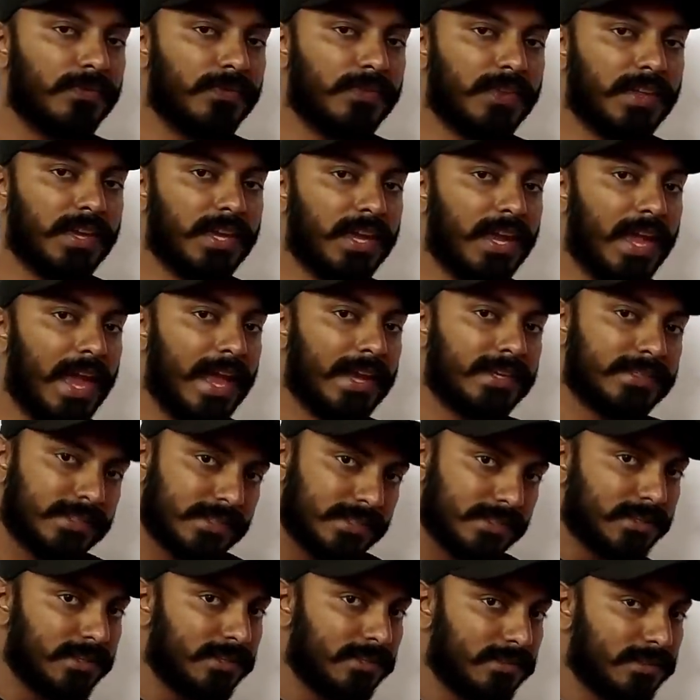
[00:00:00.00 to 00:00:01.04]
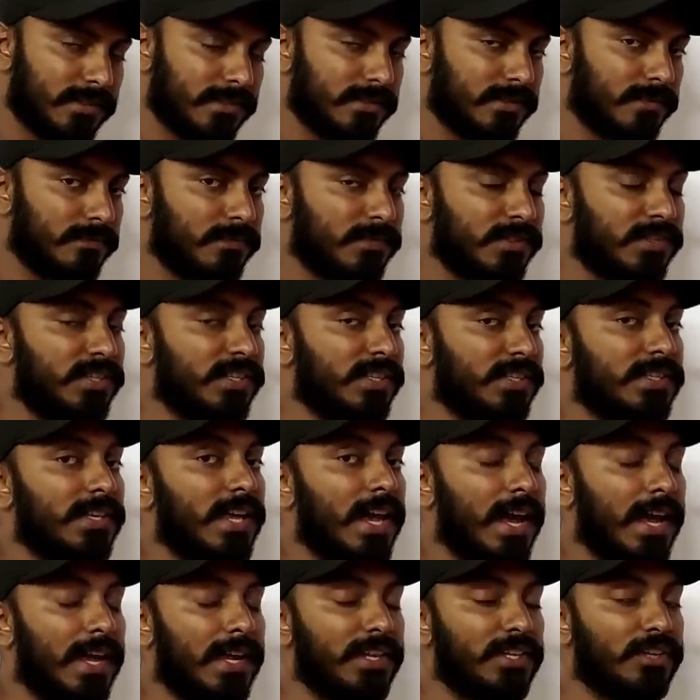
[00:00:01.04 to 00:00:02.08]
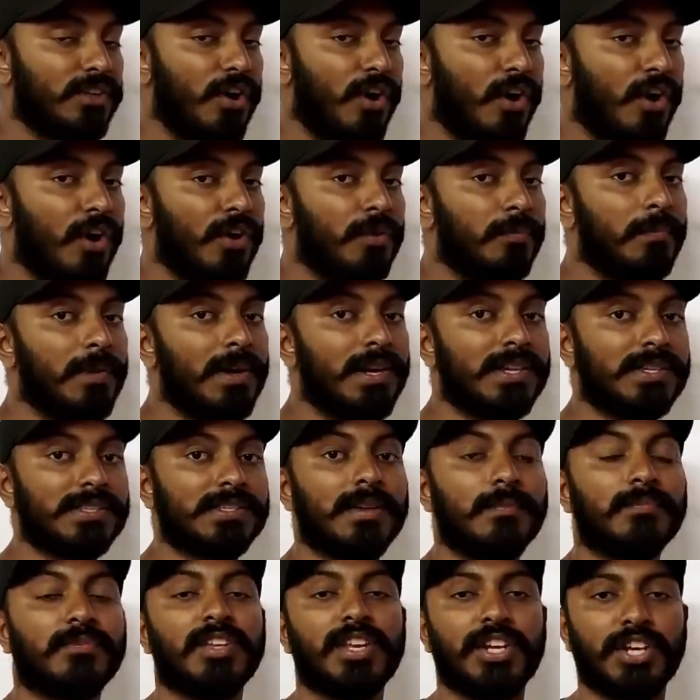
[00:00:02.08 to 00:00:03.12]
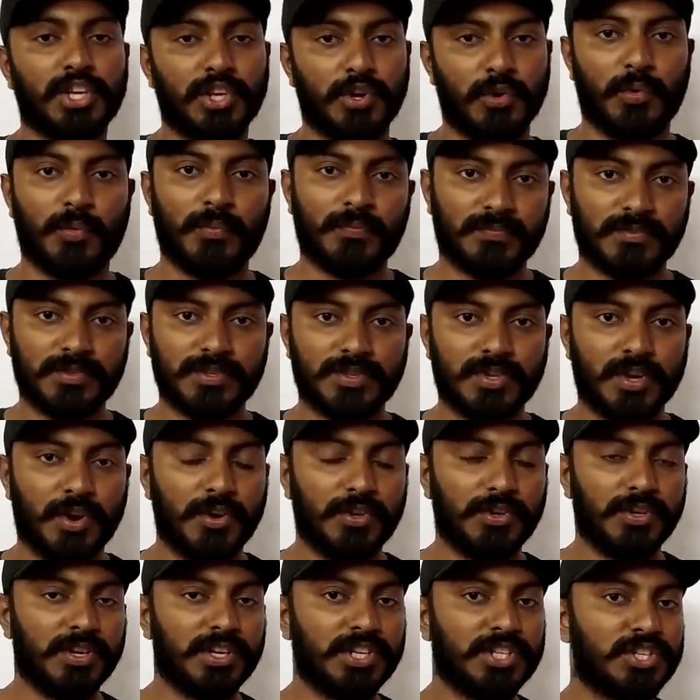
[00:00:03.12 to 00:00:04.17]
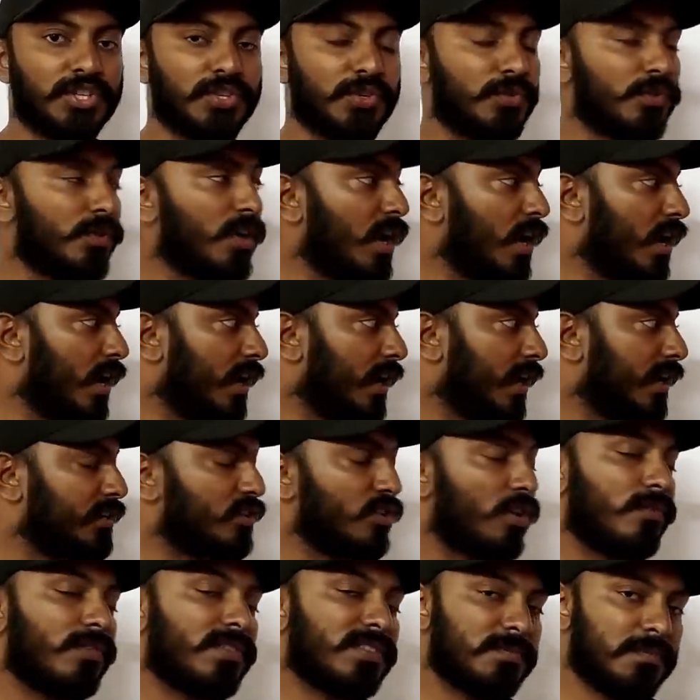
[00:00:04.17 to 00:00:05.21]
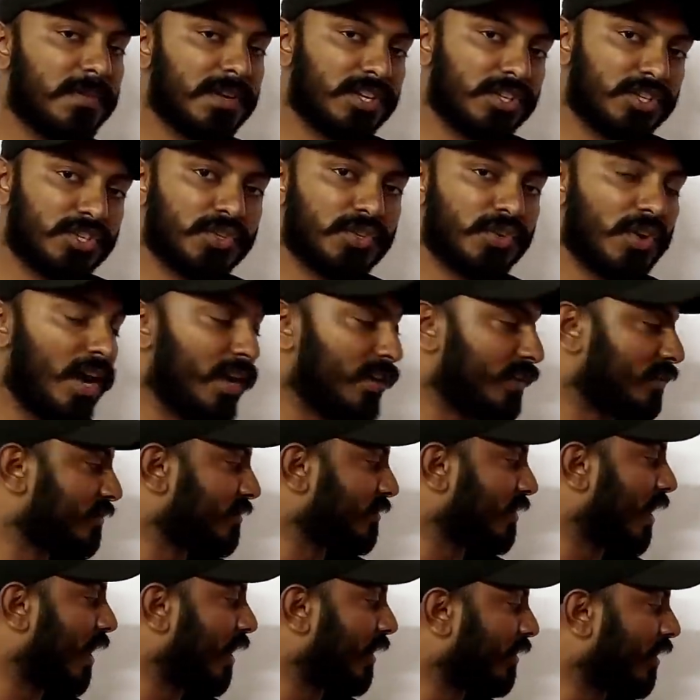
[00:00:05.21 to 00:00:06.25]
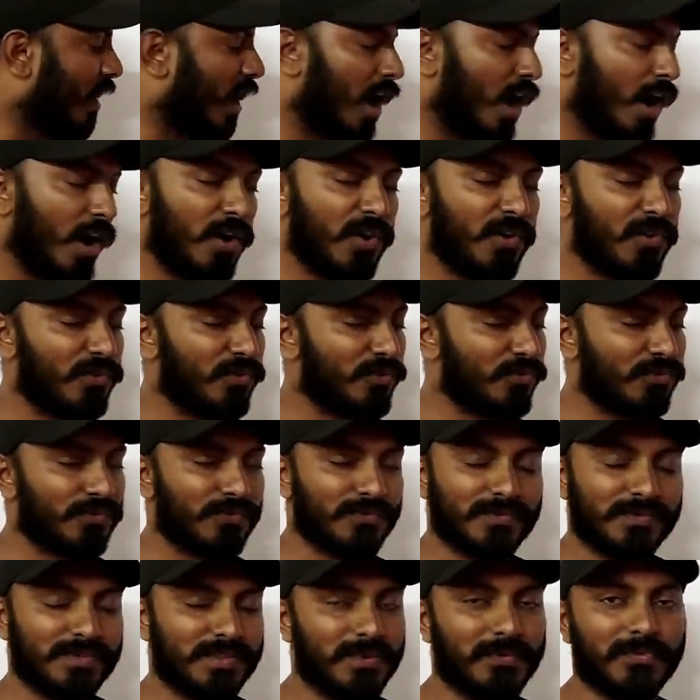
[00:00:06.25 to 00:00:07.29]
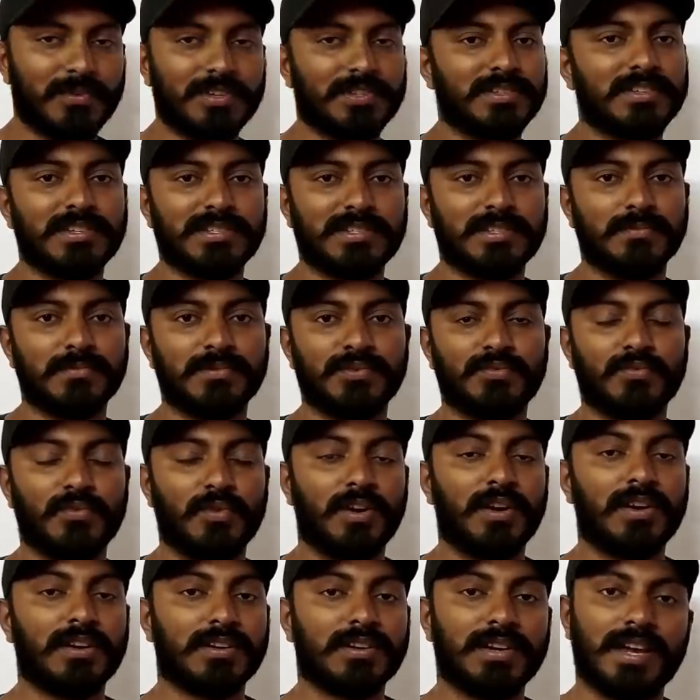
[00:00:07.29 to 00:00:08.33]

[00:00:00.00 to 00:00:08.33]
the existing system's design on building something new. So you need to, it's always better to understand how different systems work